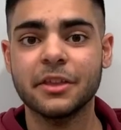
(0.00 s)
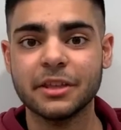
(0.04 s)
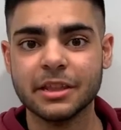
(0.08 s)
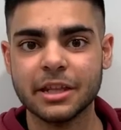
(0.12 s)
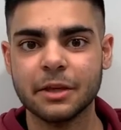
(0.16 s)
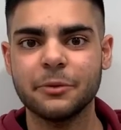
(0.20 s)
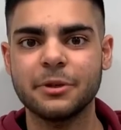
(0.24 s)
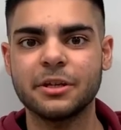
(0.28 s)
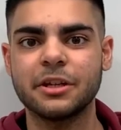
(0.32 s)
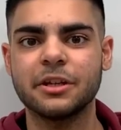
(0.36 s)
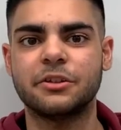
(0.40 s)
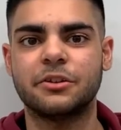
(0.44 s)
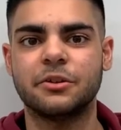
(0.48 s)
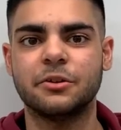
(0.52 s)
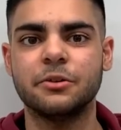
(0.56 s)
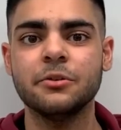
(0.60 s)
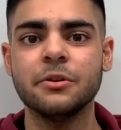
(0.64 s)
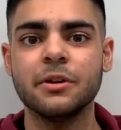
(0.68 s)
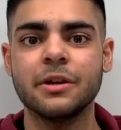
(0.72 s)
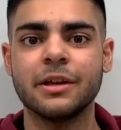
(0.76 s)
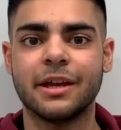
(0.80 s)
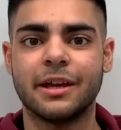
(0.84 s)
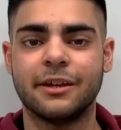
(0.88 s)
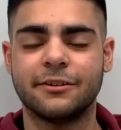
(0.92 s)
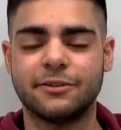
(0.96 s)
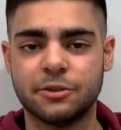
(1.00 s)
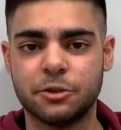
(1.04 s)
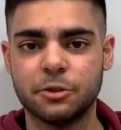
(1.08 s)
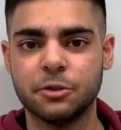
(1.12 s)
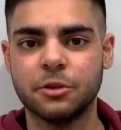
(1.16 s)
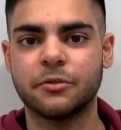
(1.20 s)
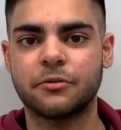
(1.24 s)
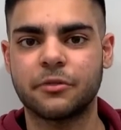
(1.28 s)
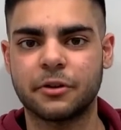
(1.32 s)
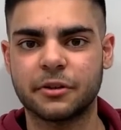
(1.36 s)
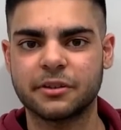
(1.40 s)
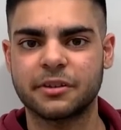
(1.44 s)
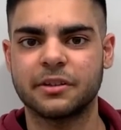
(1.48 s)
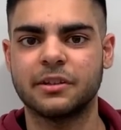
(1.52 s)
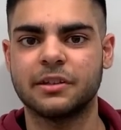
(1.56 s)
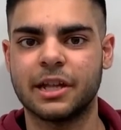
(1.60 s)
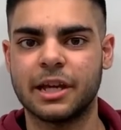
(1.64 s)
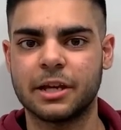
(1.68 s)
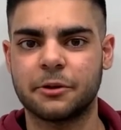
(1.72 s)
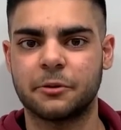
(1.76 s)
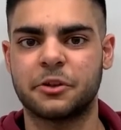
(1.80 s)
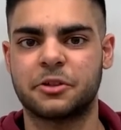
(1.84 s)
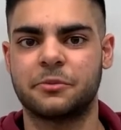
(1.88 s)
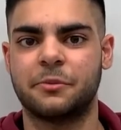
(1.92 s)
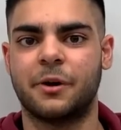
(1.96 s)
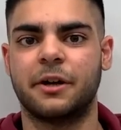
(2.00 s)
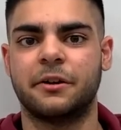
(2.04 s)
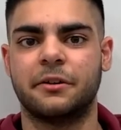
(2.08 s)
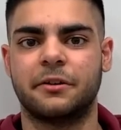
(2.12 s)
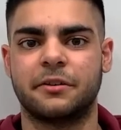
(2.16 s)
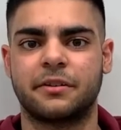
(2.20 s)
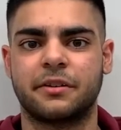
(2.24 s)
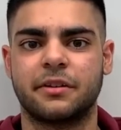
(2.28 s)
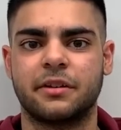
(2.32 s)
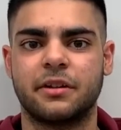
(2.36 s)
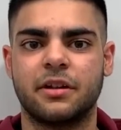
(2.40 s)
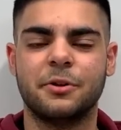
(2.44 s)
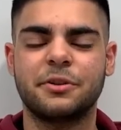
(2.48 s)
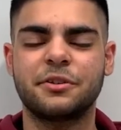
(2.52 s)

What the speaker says: thing that we could do is universal language models.